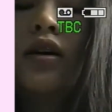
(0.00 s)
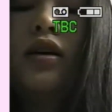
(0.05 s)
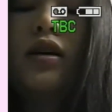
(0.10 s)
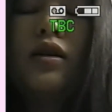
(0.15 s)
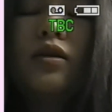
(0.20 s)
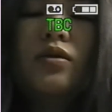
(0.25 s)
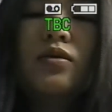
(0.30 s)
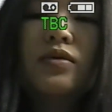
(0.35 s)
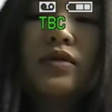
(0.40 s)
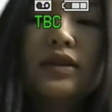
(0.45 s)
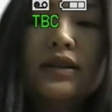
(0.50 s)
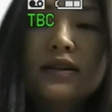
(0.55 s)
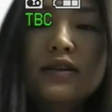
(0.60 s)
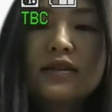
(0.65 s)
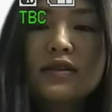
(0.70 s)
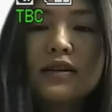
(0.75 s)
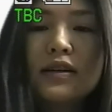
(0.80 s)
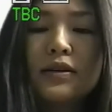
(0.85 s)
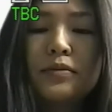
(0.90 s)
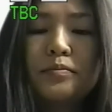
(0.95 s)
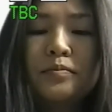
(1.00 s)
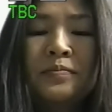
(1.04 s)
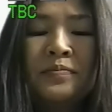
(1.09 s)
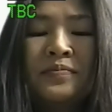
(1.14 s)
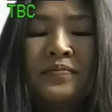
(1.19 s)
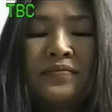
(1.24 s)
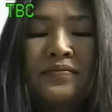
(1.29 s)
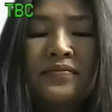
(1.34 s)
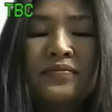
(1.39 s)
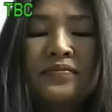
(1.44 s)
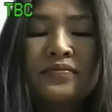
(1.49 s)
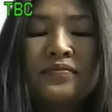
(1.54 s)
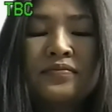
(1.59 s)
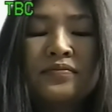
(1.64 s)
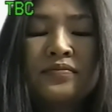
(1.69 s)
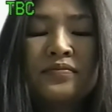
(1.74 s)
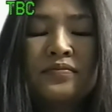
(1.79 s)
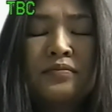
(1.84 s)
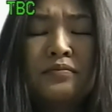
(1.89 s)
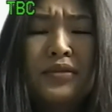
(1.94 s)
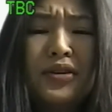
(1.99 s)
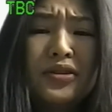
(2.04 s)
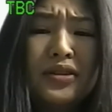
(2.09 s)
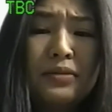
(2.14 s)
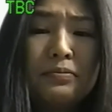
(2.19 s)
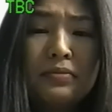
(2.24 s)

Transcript: oh this is a Billy